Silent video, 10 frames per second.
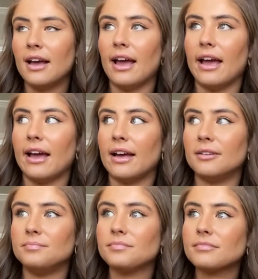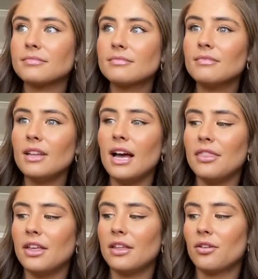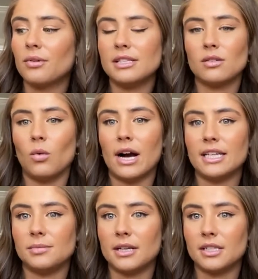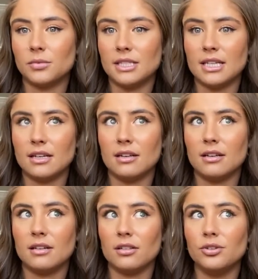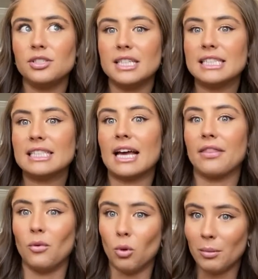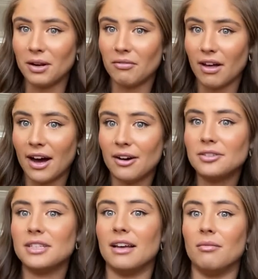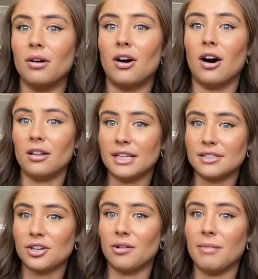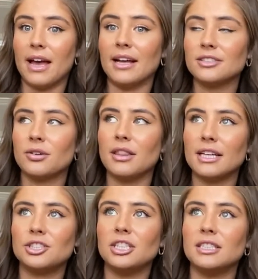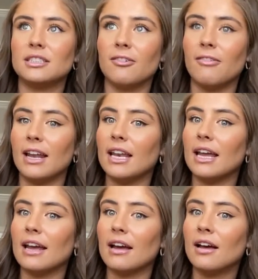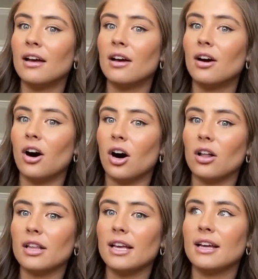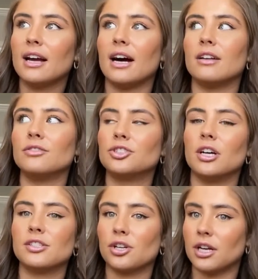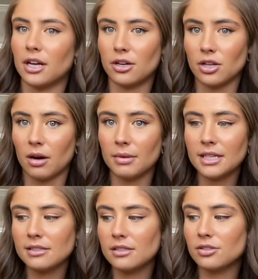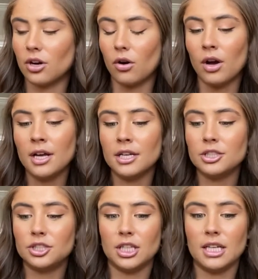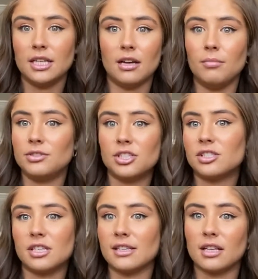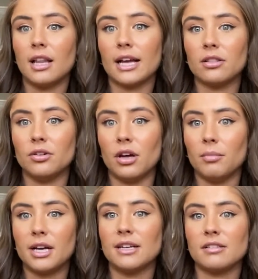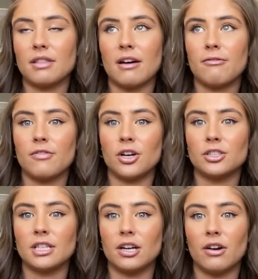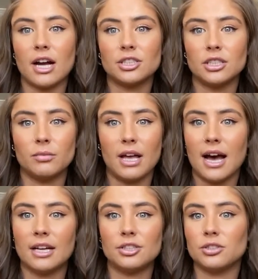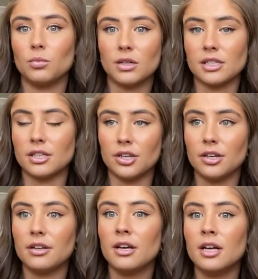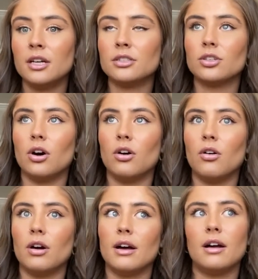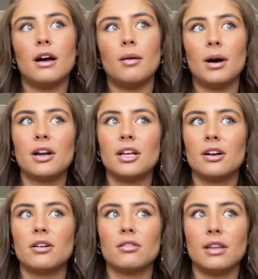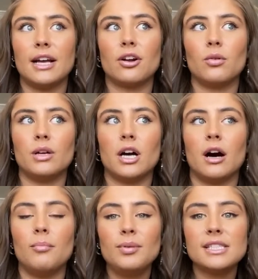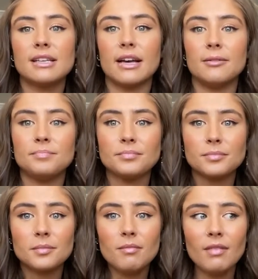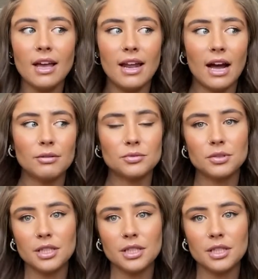And I think the reason why is because Lucy is like the woman of the house and Ollie is her man. So I think she's defending Ollie and kind of asserting her dominance. So she just doesn't like Luna because of that first interaction that we had. It just wasn't good. So about a year later, we got Biscuit. And I was really